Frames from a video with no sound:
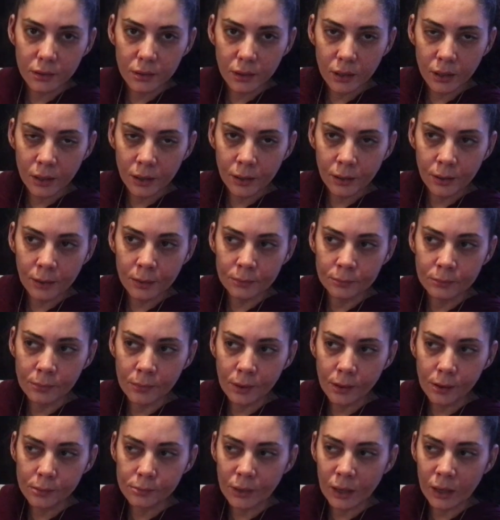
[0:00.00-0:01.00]

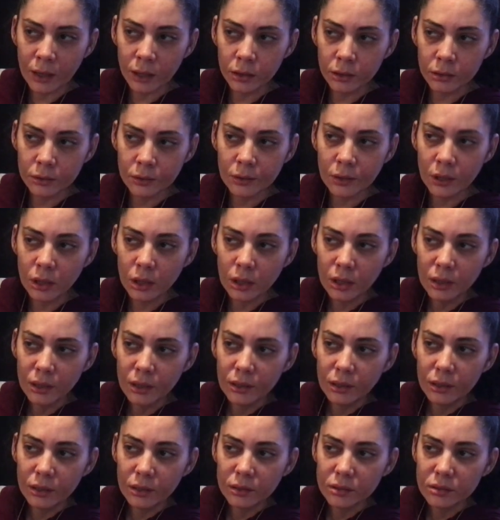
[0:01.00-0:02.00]
about
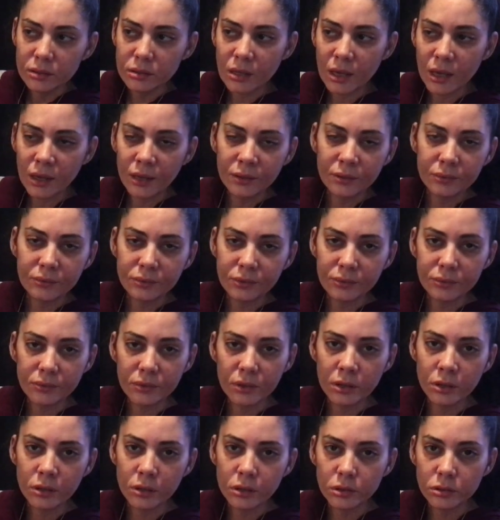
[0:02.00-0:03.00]

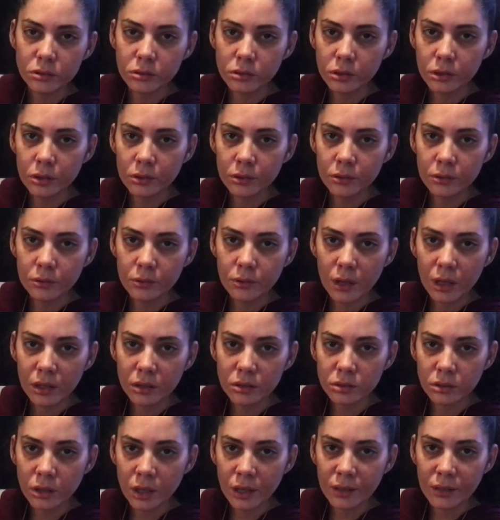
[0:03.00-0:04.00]
10-15 years ago I
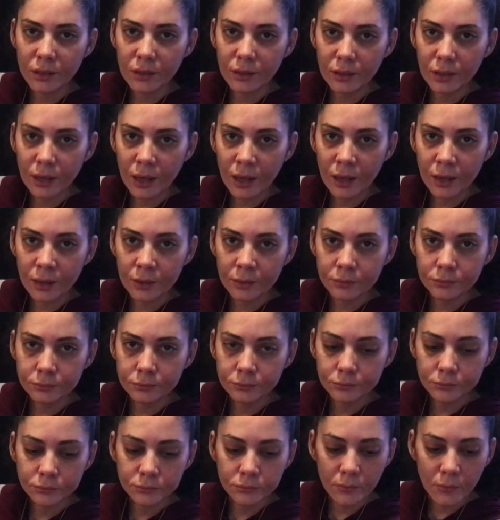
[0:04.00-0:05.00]
tried it again,
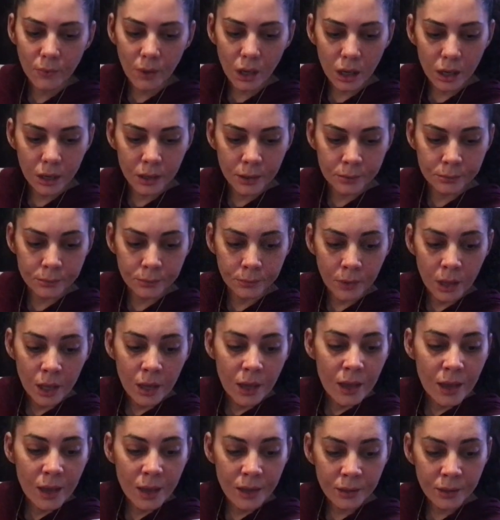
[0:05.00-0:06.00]
and
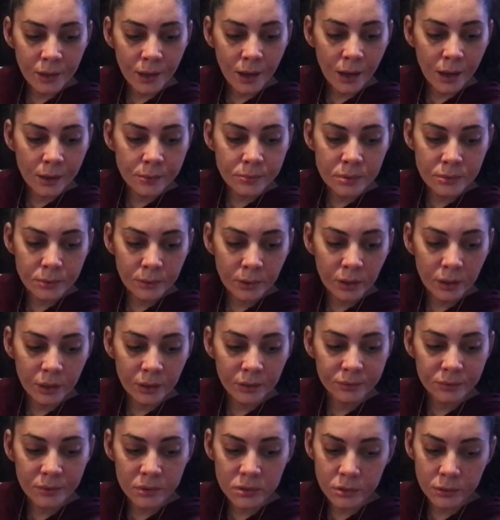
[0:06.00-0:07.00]
I'm
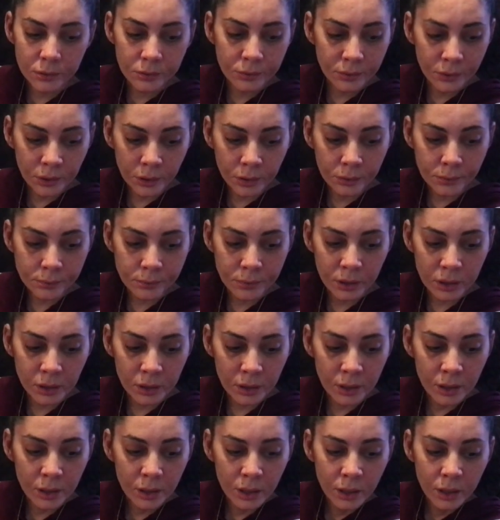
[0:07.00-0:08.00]
speaking physical
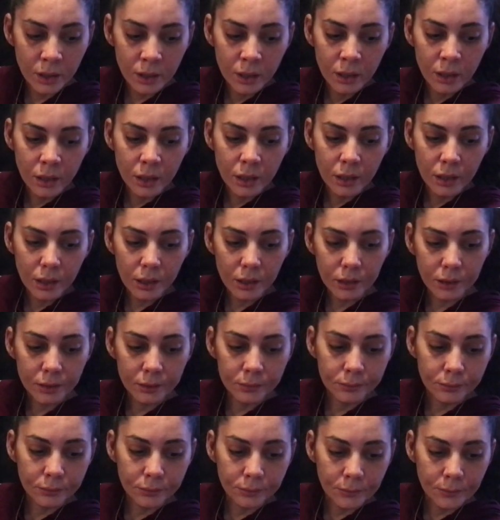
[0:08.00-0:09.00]
therapy.
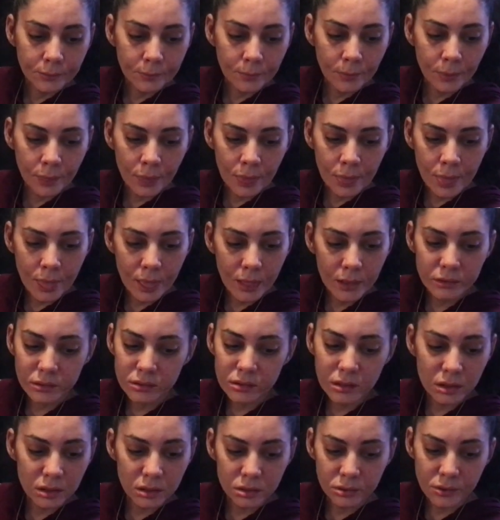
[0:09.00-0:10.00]
It
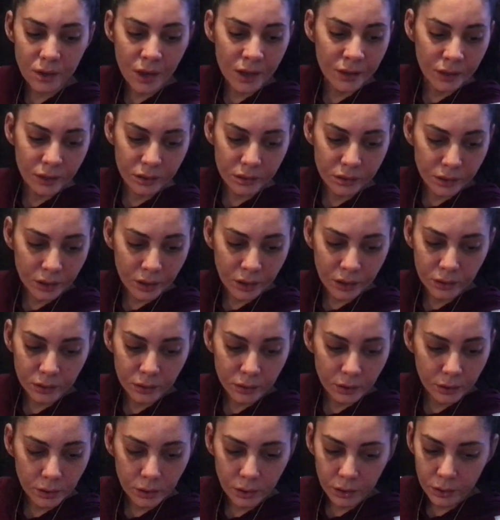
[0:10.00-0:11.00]
didn't do
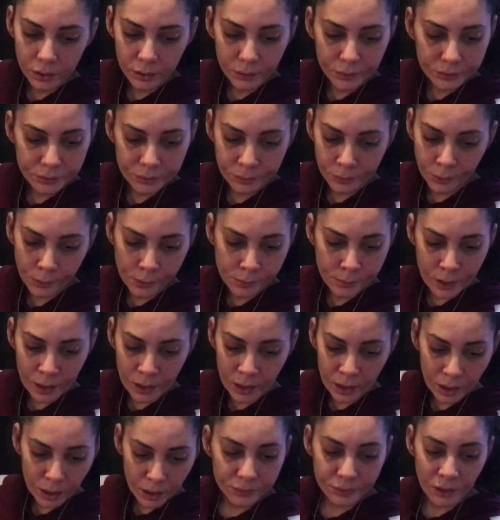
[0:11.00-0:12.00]
anything for
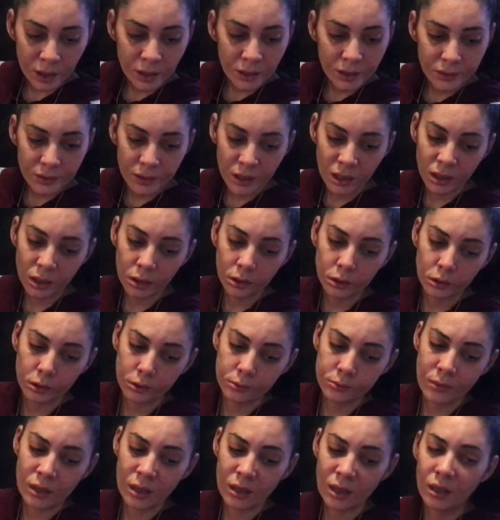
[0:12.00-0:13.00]
me. If anything, it
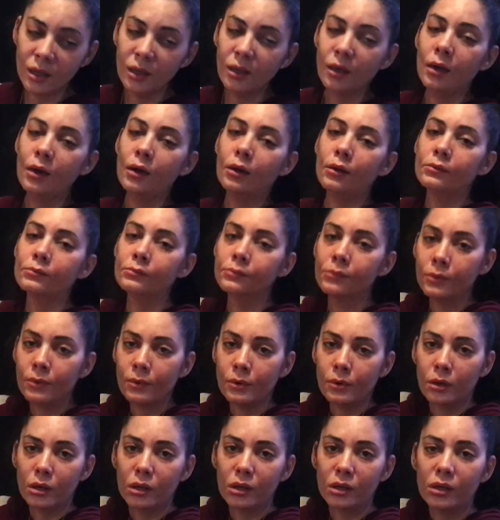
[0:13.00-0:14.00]
hurt me
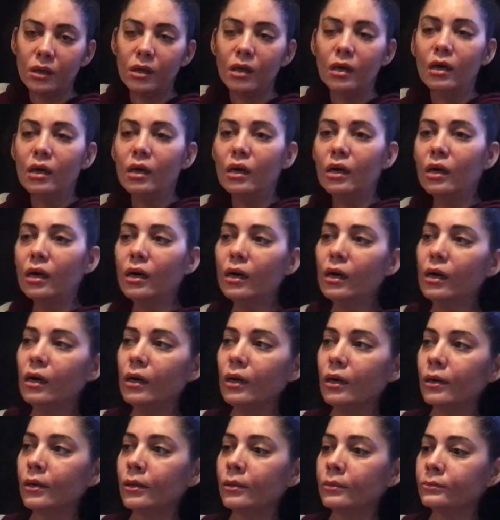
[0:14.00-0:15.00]
more
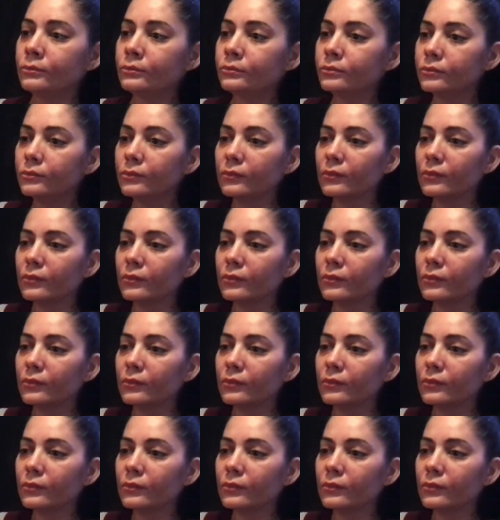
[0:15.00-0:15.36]
the